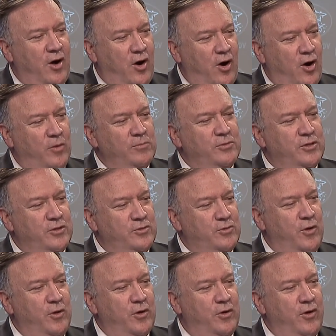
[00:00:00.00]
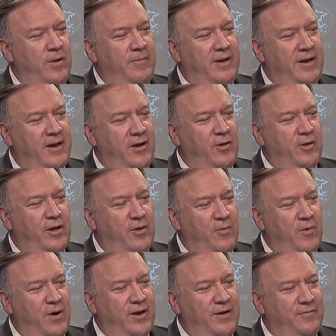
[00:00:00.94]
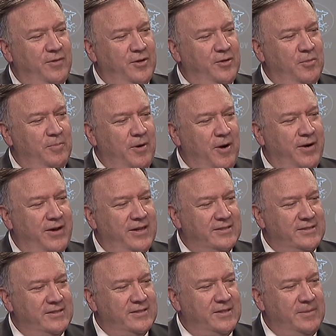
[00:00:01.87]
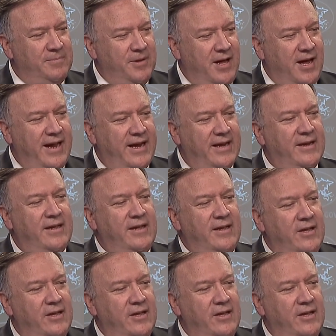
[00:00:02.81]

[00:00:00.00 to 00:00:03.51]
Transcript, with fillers: arms control agreement and only one of the two parties is complying,